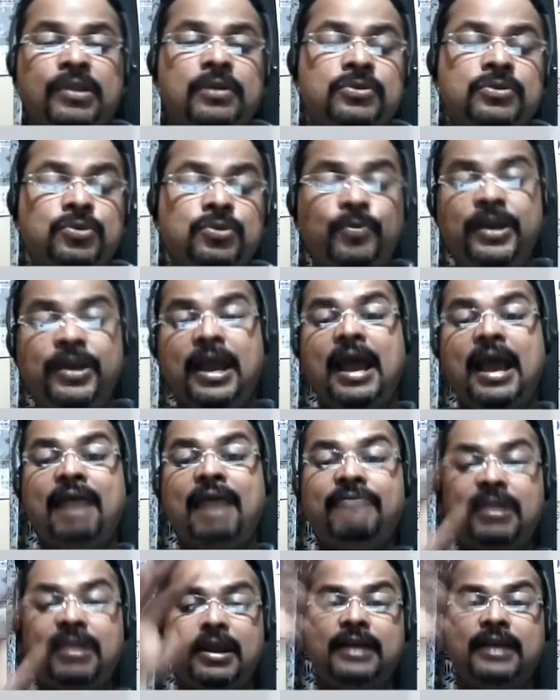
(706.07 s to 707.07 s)
So we
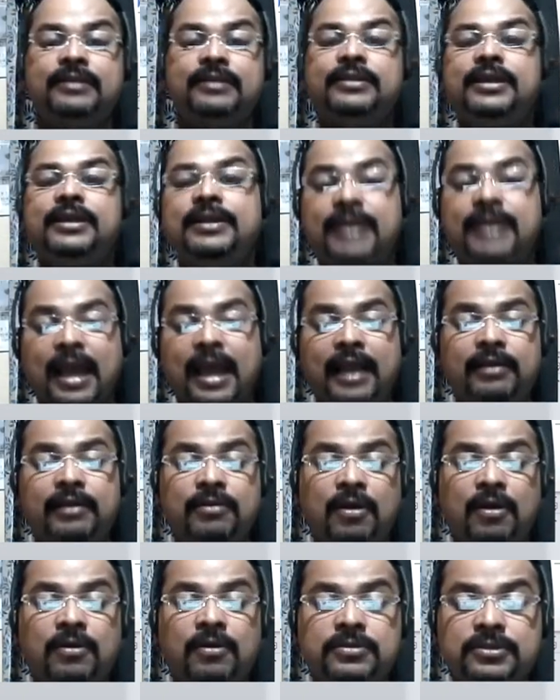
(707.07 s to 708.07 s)
have a lengthy
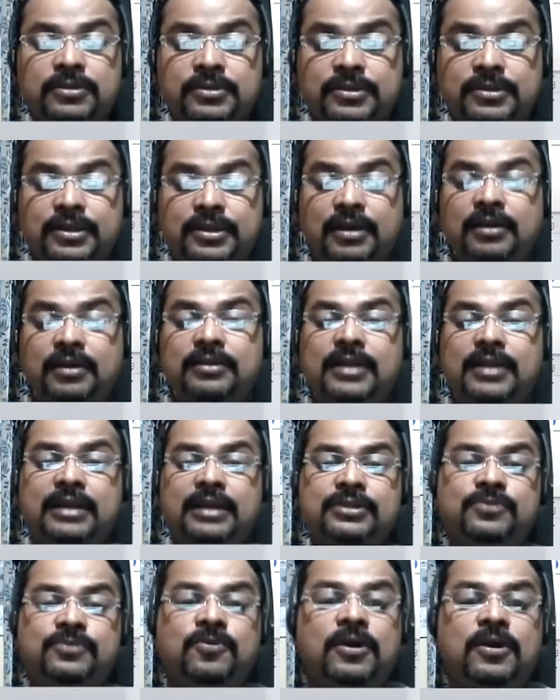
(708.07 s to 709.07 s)
diagnosis here.
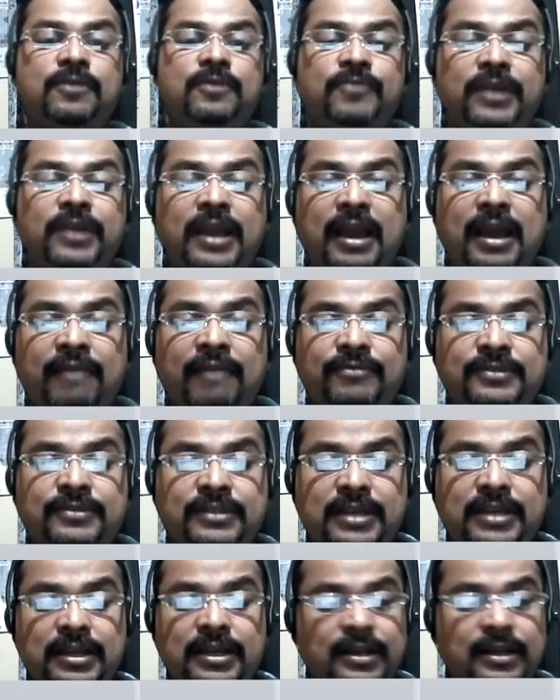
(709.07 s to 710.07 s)
That's what we have
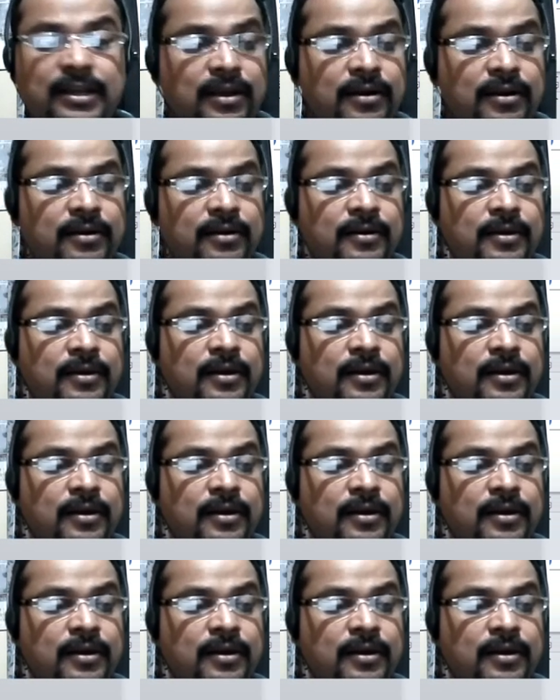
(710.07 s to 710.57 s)
seen here.